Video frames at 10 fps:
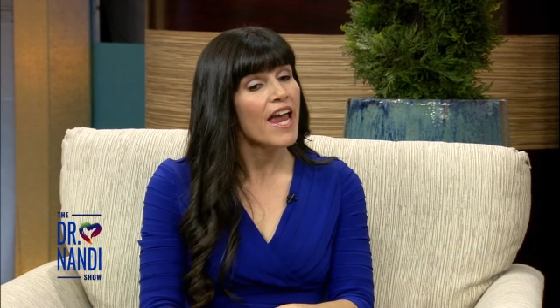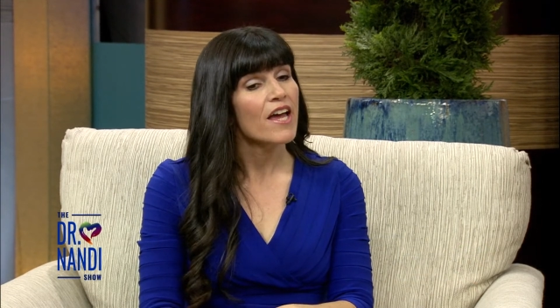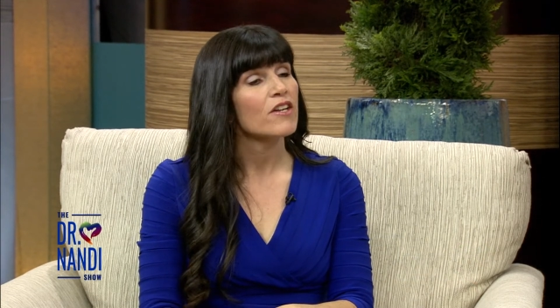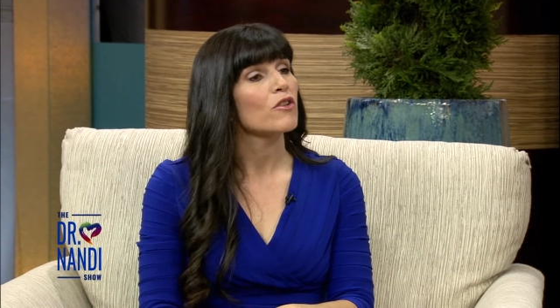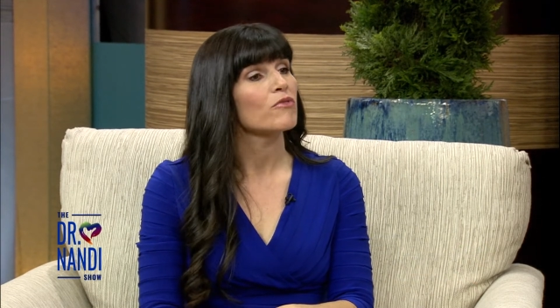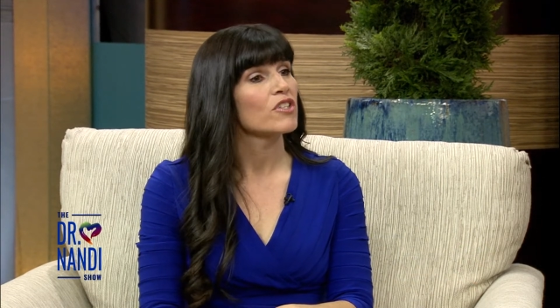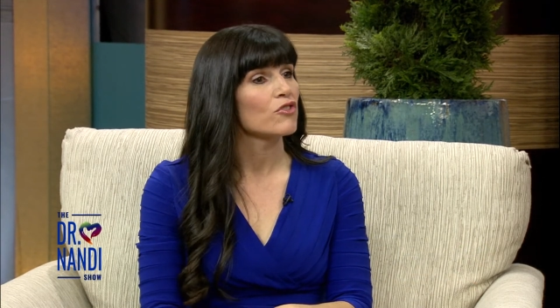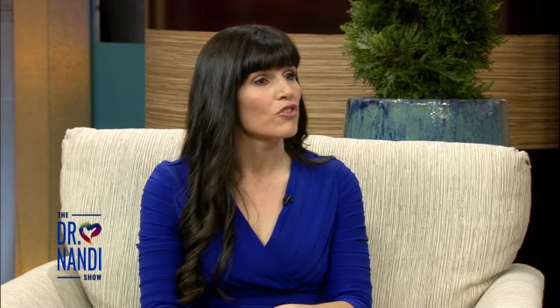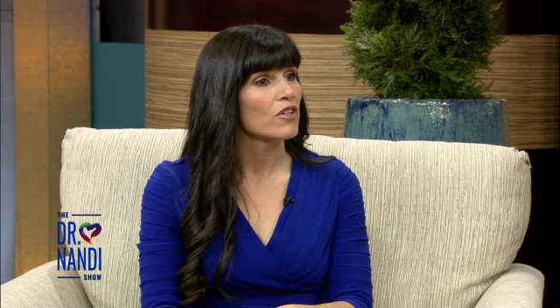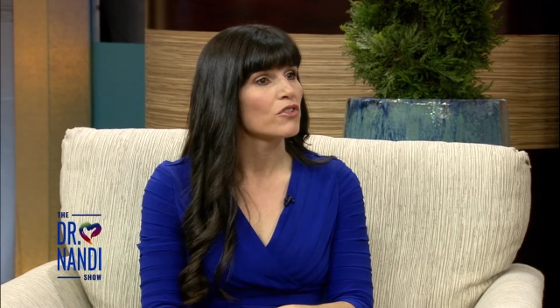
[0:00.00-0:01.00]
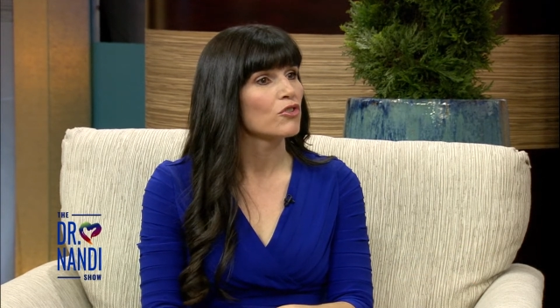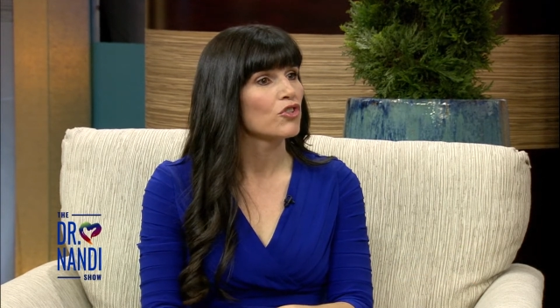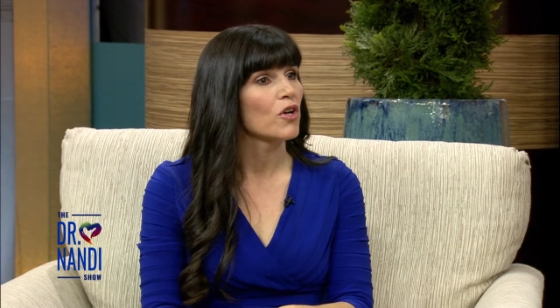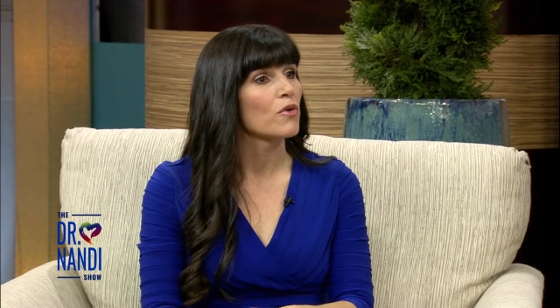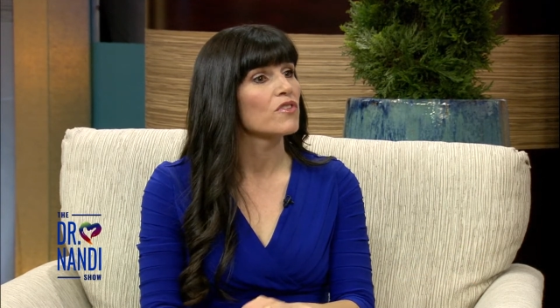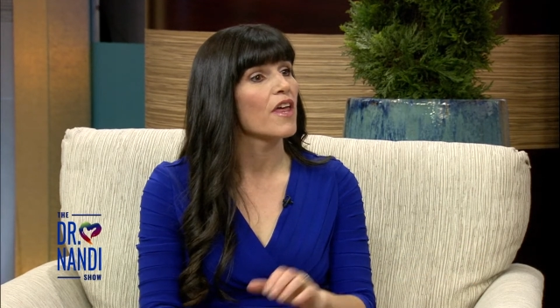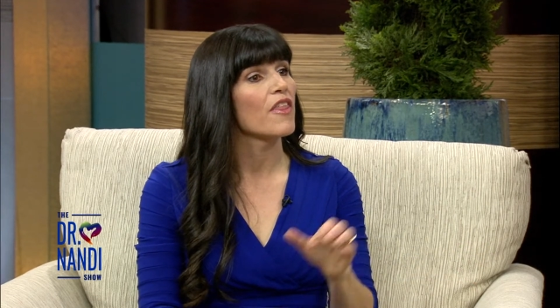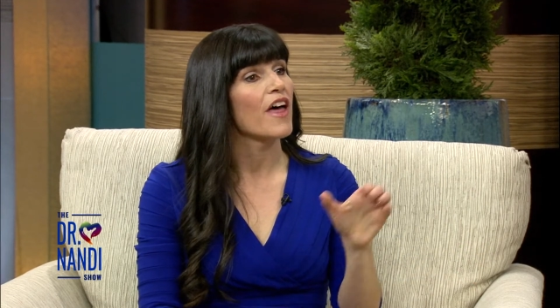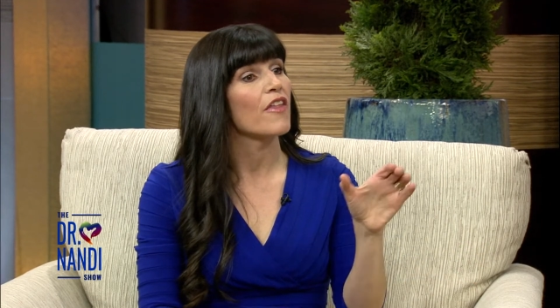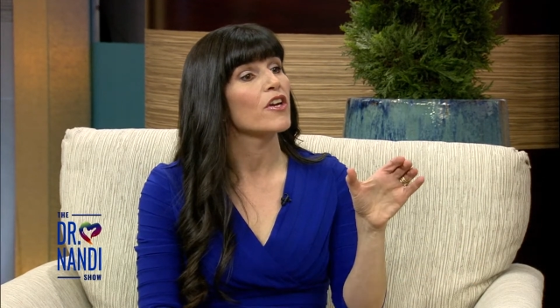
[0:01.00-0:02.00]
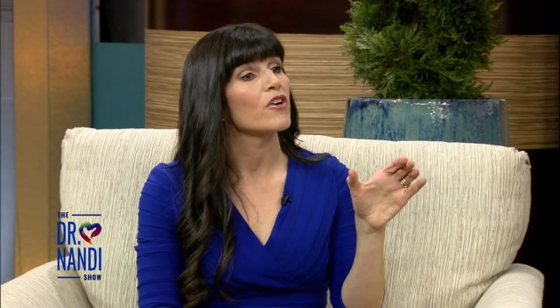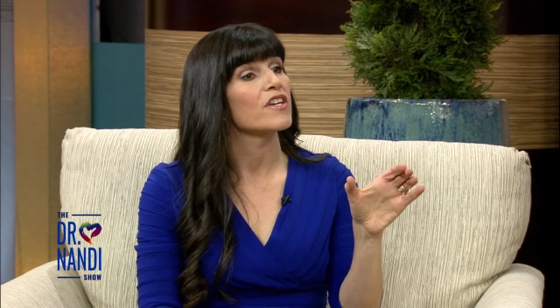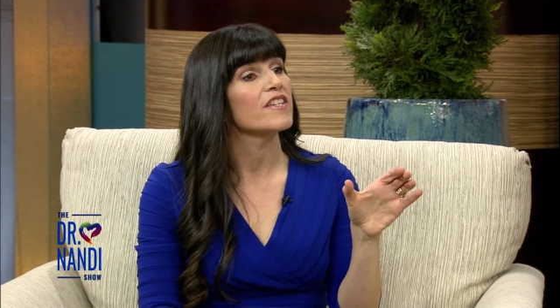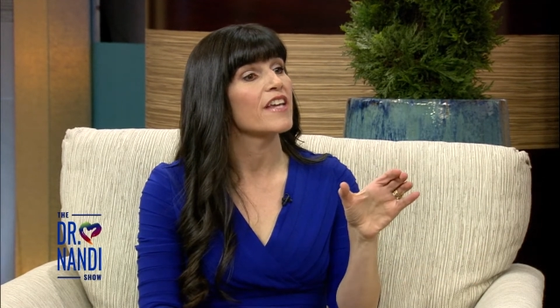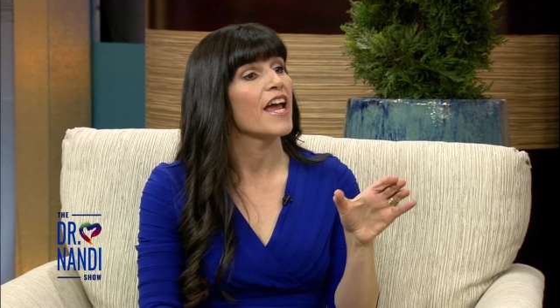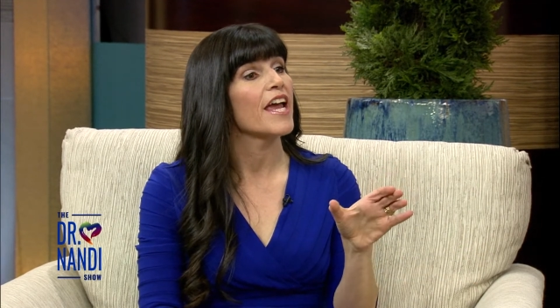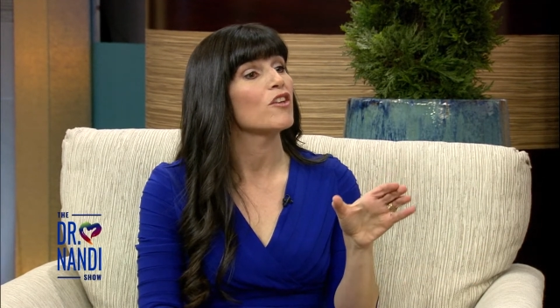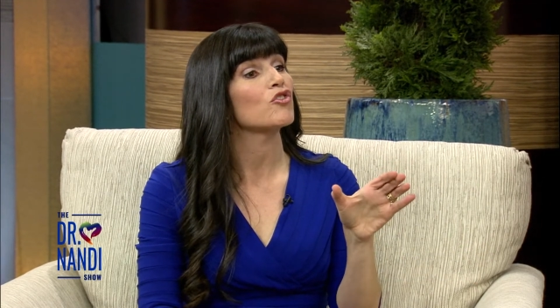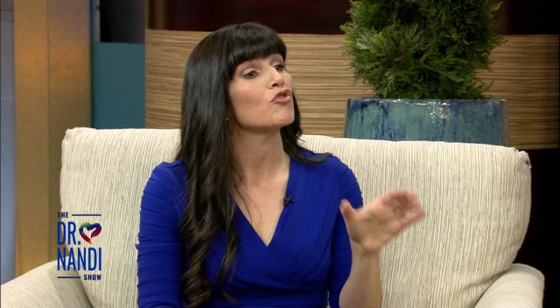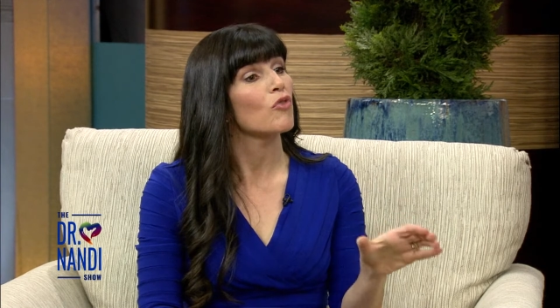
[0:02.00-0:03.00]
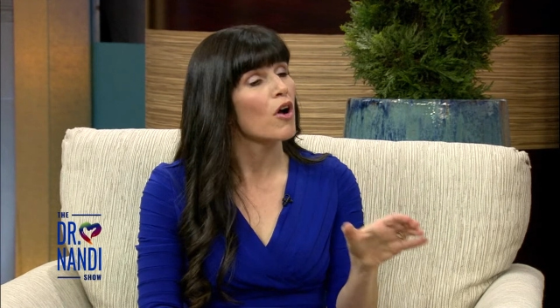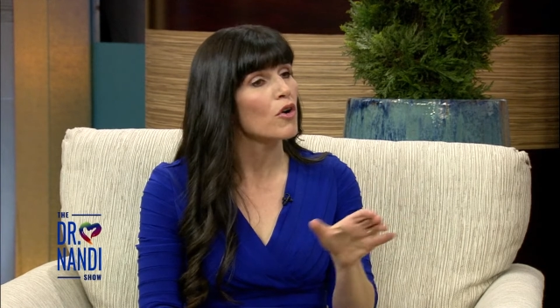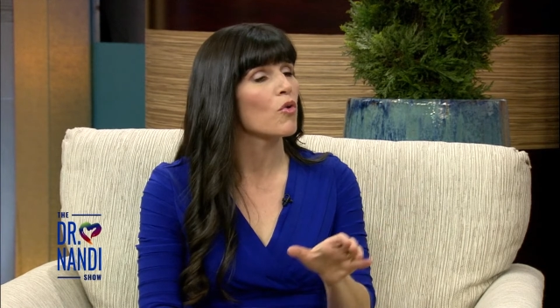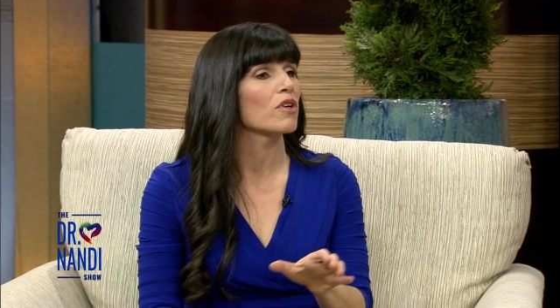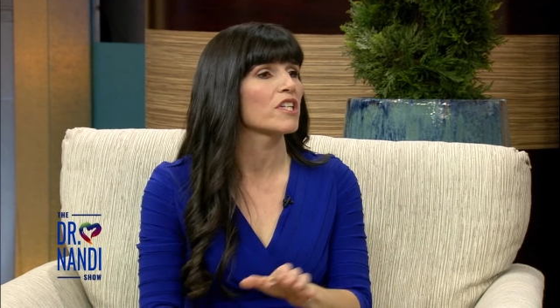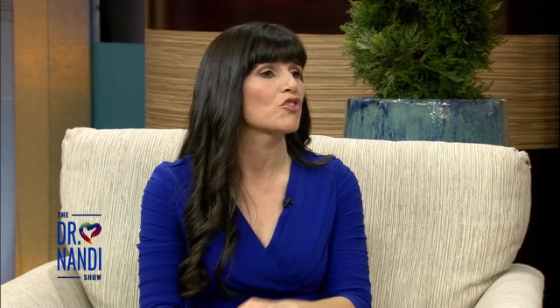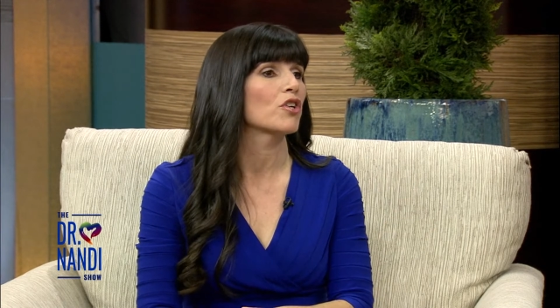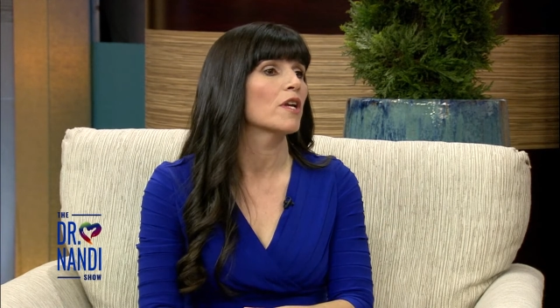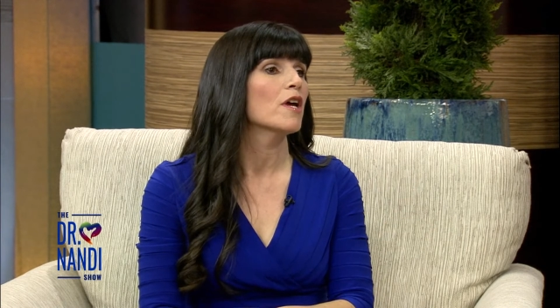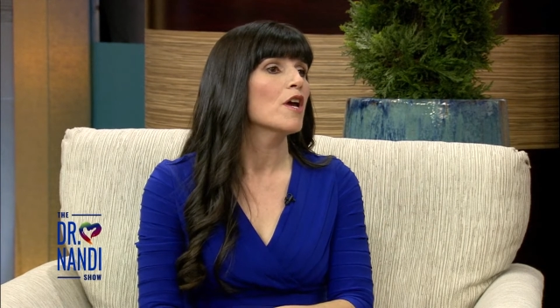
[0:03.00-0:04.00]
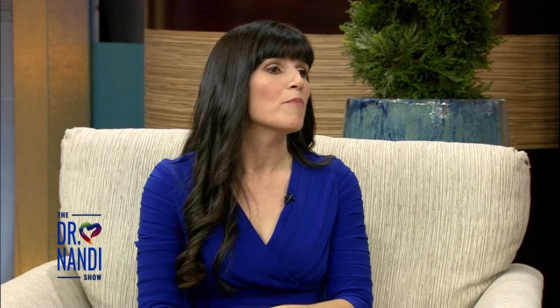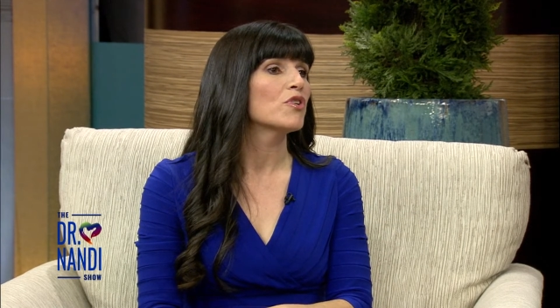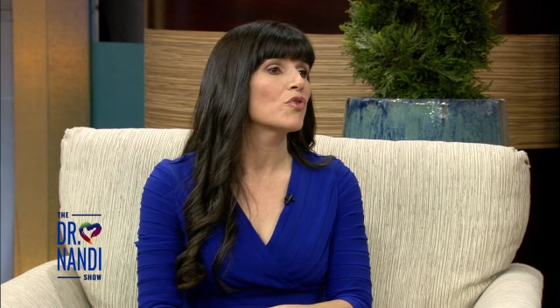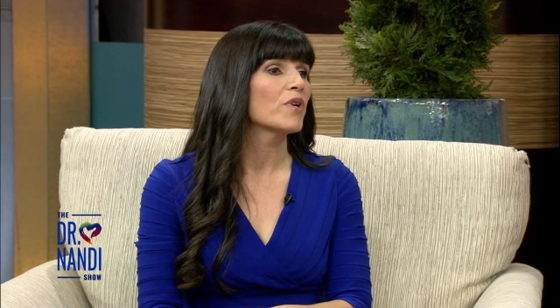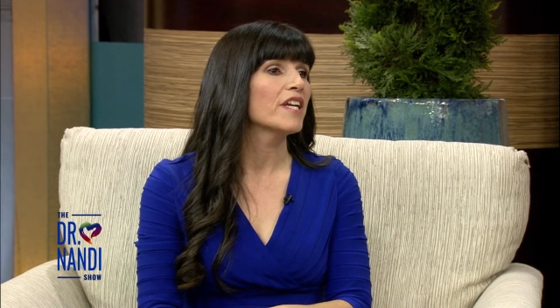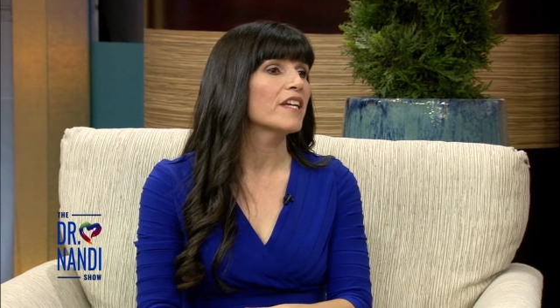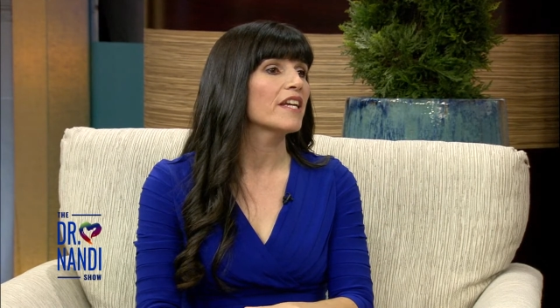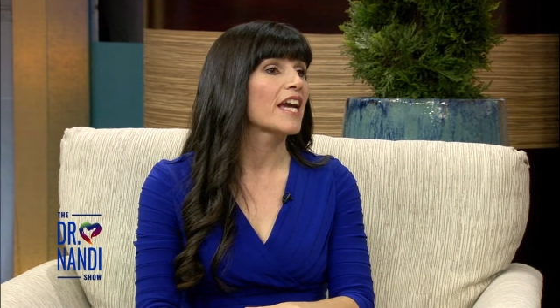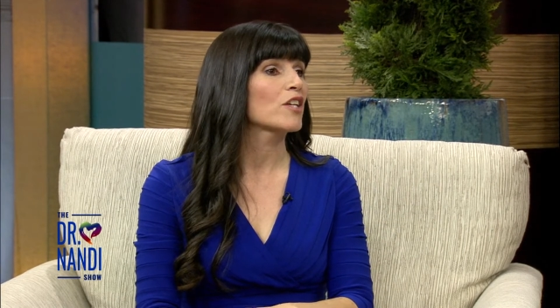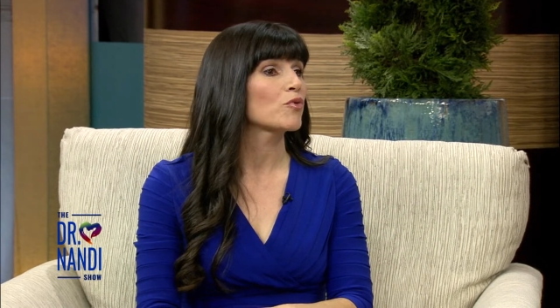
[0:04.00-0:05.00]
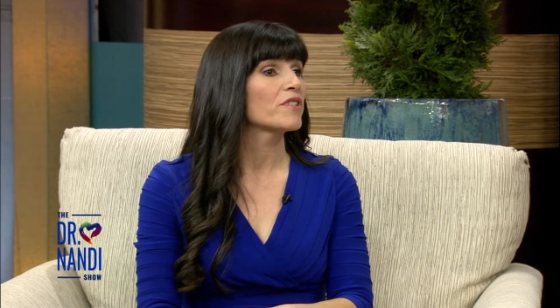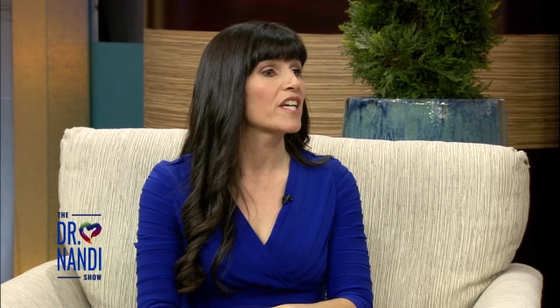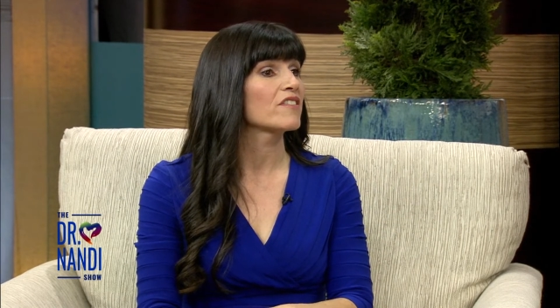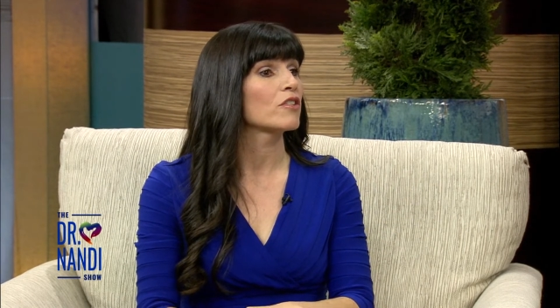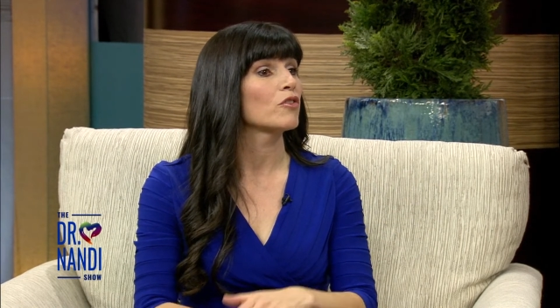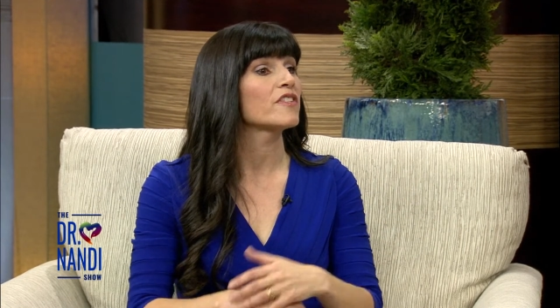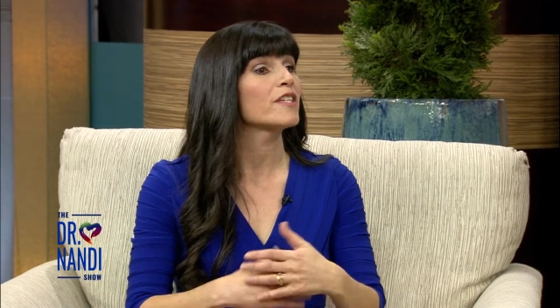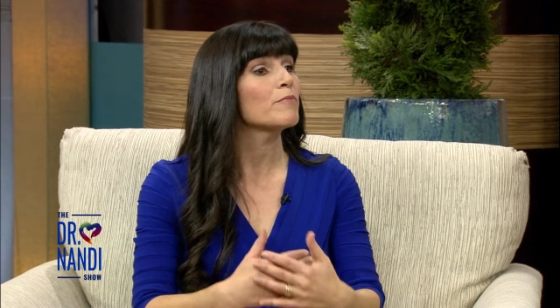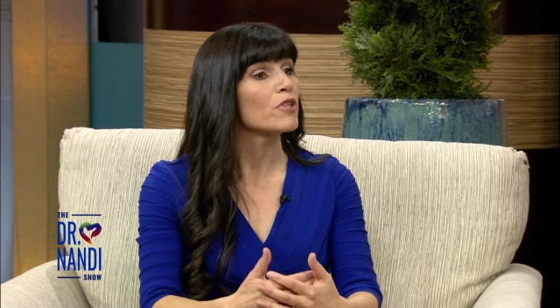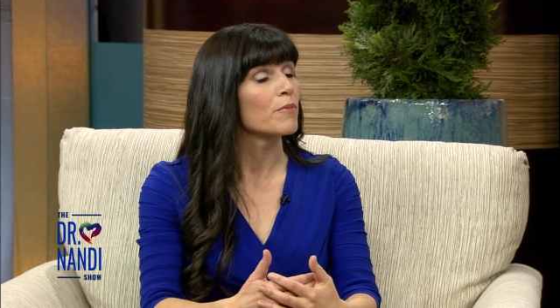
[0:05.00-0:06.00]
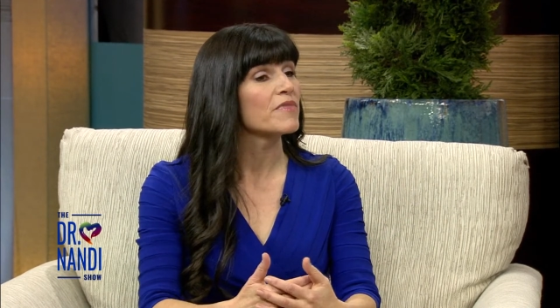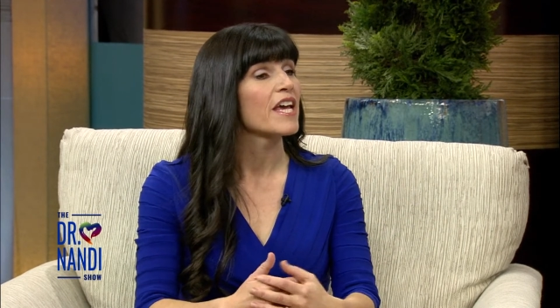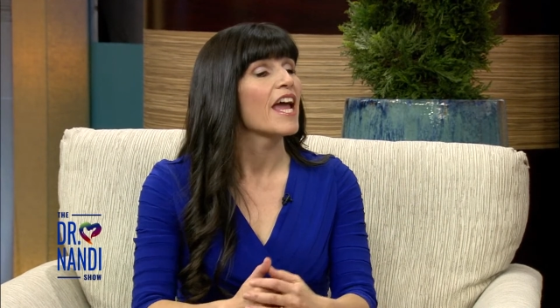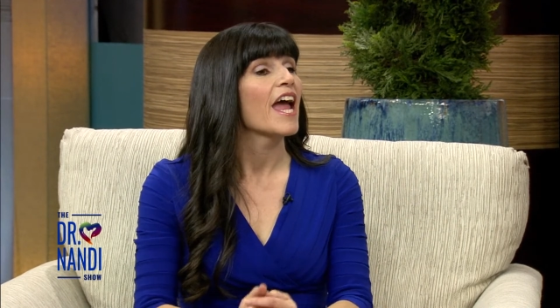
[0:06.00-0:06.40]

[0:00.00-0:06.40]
And the research also shows that there is a strong correlation between gastrointestinal symptoms